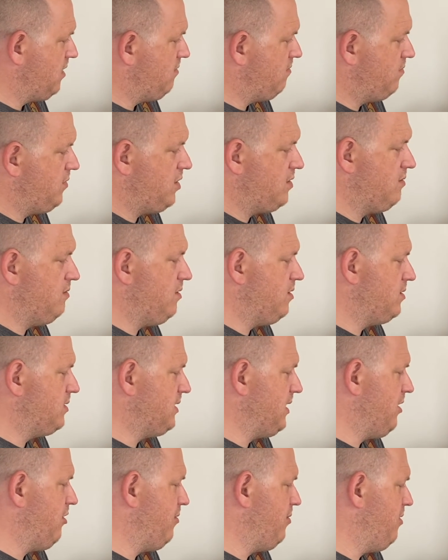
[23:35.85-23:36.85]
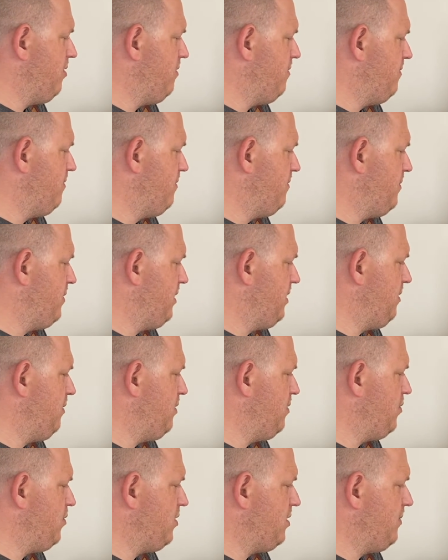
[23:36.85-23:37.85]
not terrible, but you
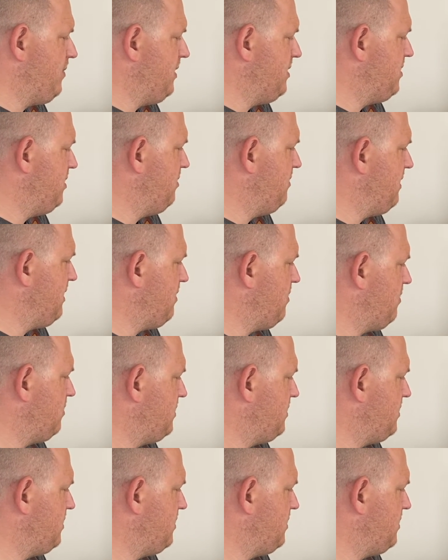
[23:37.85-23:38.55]
wouldn't want to be doing that all